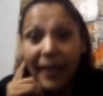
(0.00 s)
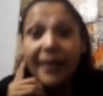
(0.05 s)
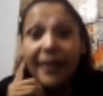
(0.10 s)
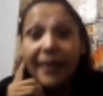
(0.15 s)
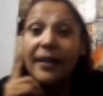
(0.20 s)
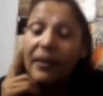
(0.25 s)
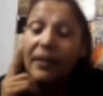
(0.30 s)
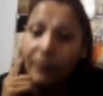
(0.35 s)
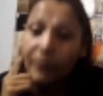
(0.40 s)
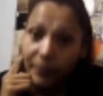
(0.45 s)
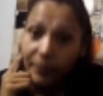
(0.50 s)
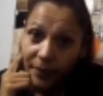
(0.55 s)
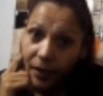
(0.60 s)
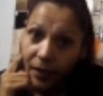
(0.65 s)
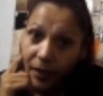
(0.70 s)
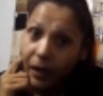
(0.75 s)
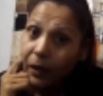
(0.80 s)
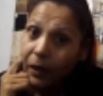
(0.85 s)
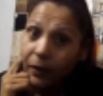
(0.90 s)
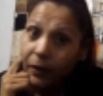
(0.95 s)

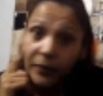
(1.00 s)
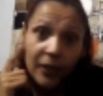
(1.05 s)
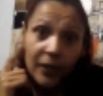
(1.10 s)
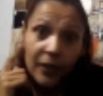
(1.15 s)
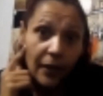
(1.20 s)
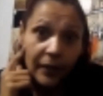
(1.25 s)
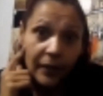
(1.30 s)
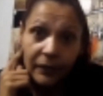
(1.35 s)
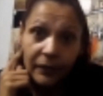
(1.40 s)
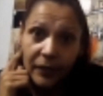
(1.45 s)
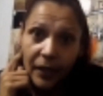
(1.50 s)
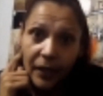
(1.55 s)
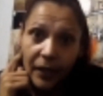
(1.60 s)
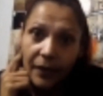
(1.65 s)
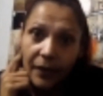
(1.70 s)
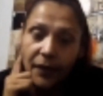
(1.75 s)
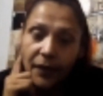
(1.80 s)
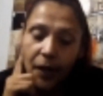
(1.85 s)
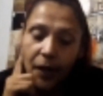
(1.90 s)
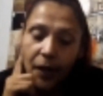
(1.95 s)
Oh, don't even go
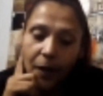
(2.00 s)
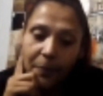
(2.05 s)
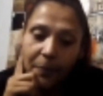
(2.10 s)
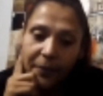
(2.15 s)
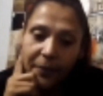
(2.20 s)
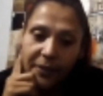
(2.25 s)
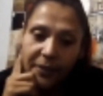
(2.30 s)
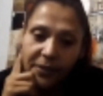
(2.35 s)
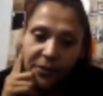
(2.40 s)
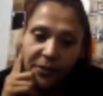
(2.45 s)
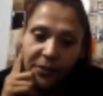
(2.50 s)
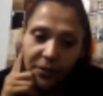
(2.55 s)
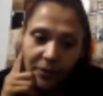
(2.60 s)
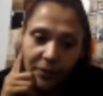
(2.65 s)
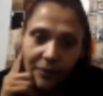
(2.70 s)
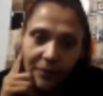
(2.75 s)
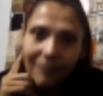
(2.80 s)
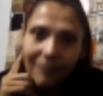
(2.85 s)
there. Hope it is too.